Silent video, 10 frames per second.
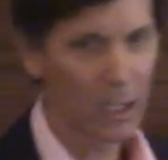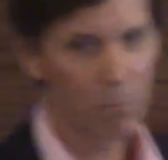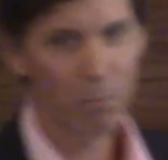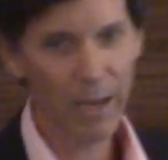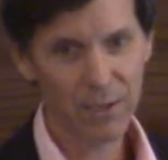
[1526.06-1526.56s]

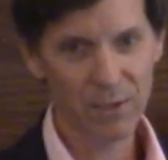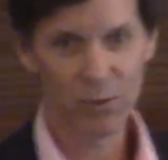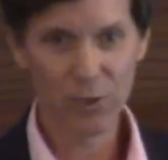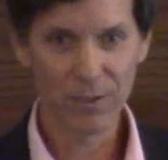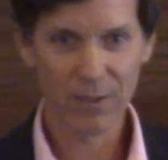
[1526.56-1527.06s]
message in
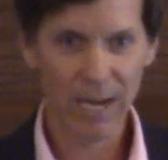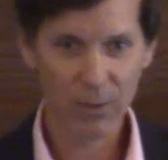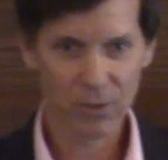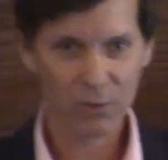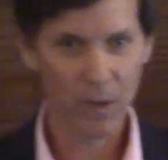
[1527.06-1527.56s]
sacred
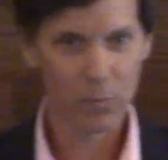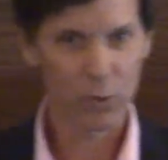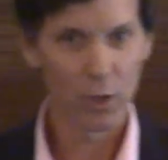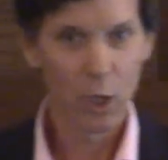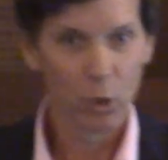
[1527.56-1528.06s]
scripture.
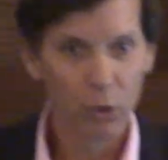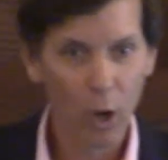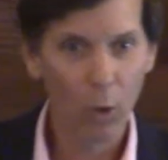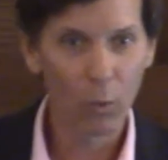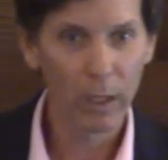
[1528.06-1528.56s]
No
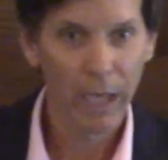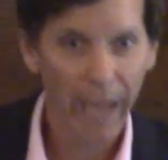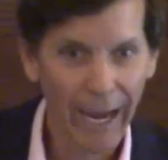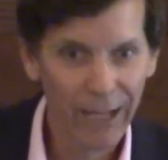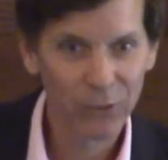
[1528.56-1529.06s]
one
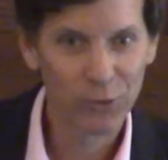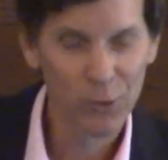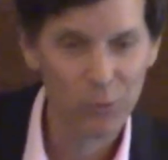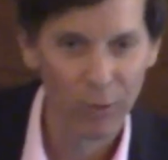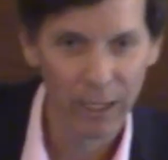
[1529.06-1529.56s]
has to
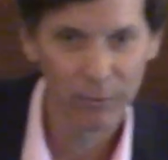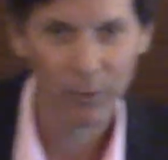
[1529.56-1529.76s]
drink from